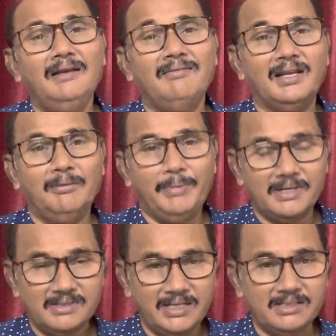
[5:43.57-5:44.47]
When a
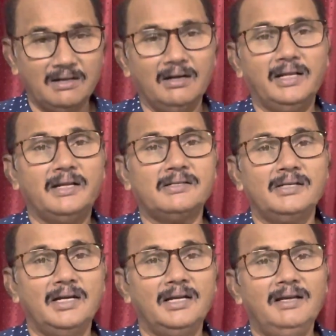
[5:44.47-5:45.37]
person is not
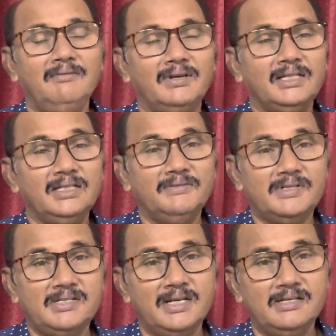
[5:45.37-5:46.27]
arrested, when the
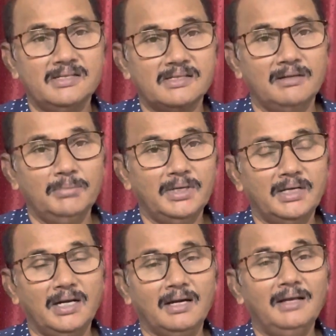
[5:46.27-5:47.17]
investigation is
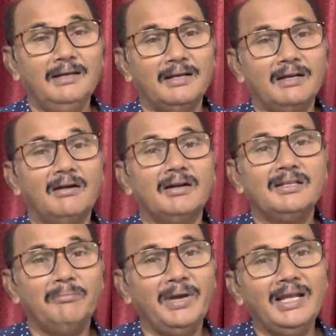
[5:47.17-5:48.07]
completed regarding
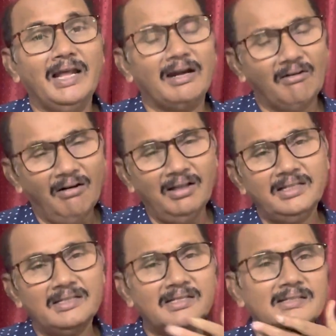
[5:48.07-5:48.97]
the bail act, all
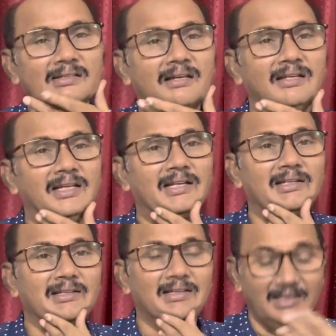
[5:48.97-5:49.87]
these things are there
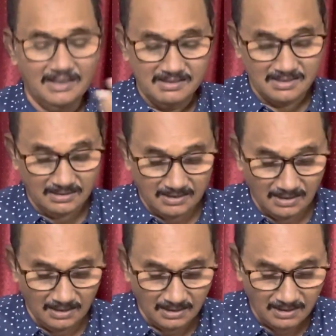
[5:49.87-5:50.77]
in the
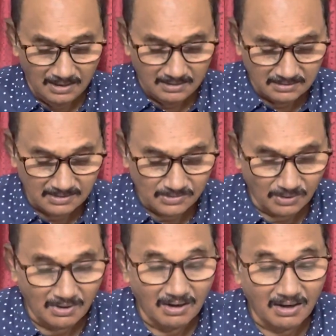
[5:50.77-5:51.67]
Sintil, the
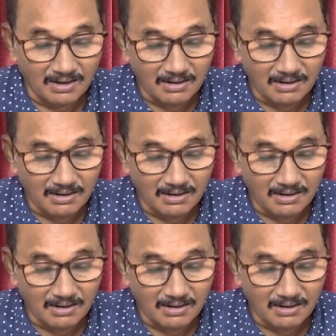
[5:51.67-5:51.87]
so-called